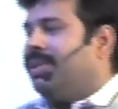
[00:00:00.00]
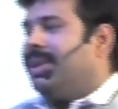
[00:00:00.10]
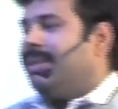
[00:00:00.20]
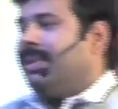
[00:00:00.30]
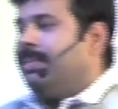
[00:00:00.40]
you
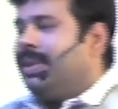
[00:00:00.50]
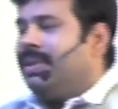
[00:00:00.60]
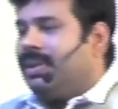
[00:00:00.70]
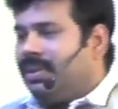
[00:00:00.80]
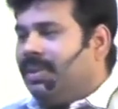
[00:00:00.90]
getting my
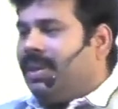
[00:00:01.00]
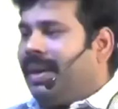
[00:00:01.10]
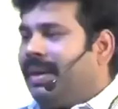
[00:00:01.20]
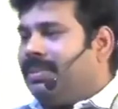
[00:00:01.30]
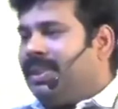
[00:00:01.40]
point? No,
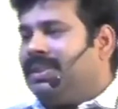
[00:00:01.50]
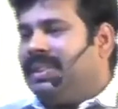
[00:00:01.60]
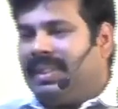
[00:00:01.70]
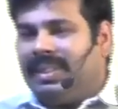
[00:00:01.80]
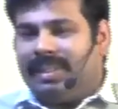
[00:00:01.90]
I am just
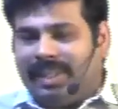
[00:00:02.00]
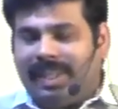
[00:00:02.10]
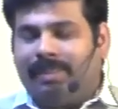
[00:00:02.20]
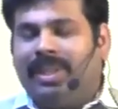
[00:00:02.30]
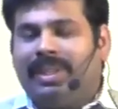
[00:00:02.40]
in
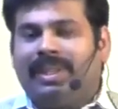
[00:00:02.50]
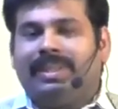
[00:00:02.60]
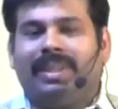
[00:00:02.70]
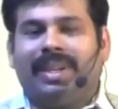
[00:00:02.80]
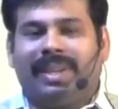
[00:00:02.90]
a meeting
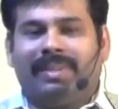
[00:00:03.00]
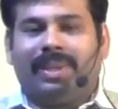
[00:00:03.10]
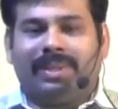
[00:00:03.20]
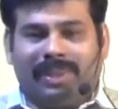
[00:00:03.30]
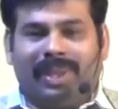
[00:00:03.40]
and I
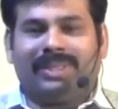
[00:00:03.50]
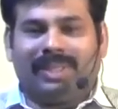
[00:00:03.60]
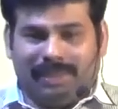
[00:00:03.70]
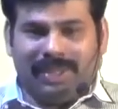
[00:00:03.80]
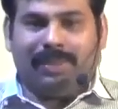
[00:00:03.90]
want to talk
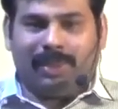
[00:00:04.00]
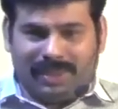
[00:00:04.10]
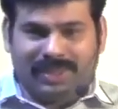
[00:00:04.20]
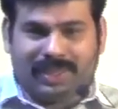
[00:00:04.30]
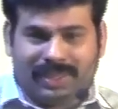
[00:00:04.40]
something about
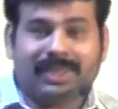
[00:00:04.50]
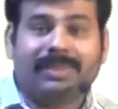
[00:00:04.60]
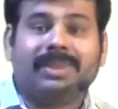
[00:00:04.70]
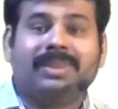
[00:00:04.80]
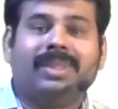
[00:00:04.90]
this
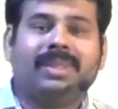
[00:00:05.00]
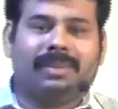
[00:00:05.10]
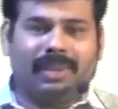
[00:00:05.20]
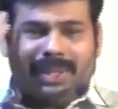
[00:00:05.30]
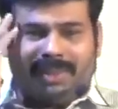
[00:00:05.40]
concept.
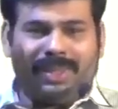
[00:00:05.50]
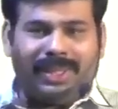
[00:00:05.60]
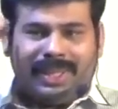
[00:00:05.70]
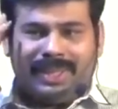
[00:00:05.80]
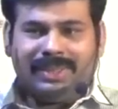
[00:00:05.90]
Whatever
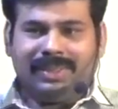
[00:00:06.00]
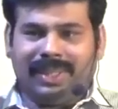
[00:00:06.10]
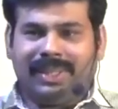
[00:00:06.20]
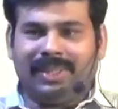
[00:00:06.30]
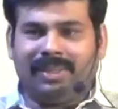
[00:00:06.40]
the lines you
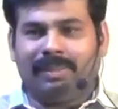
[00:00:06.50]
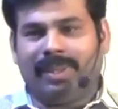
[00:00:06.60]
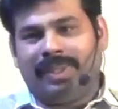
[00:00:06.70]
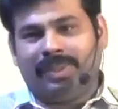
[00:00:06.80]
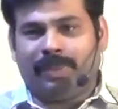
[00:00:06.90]
get into your
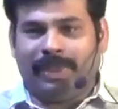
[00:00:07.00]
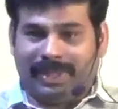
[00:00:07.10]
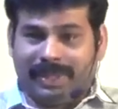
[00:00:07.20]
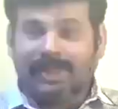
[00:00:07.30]
mind, you speak.